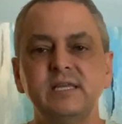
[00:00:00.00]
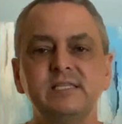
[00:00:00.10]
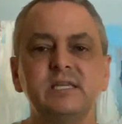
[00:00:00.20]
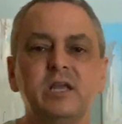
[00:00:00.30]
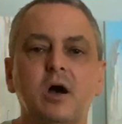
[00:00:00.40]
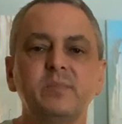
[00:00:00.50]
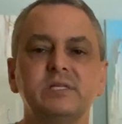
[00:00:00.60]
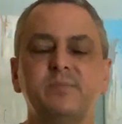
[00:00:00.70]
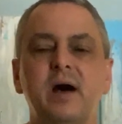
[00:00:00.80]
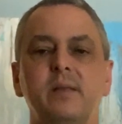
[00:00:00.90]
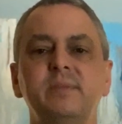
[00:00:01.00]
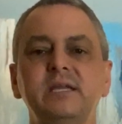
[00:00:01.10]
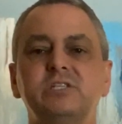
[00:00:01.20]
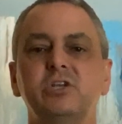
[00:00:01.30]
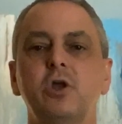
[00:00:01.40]
it's incumbent upon
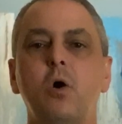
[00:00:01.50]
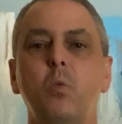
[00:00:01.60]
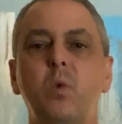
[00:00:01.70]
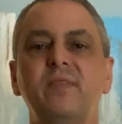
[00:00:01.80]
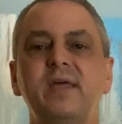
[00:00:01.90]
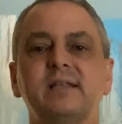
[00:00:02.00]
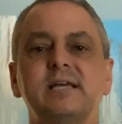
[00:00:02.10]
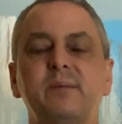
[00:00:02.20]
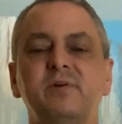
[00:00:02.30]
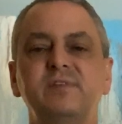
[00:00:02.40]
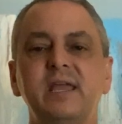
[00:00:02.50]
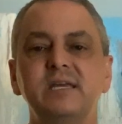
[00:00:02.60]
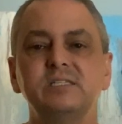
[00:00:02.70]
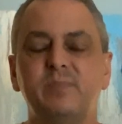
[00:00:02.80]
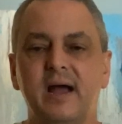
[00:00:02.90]
me to know when that time of day
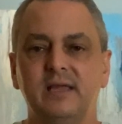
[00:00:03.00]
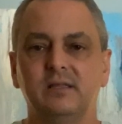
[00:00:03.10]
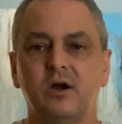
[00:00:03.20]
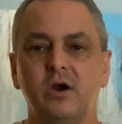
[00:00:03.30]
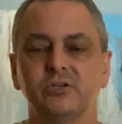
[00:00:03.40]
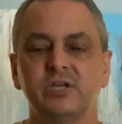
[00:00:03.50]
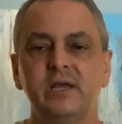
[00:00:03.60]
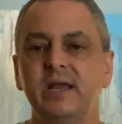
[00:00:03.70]
is by and large.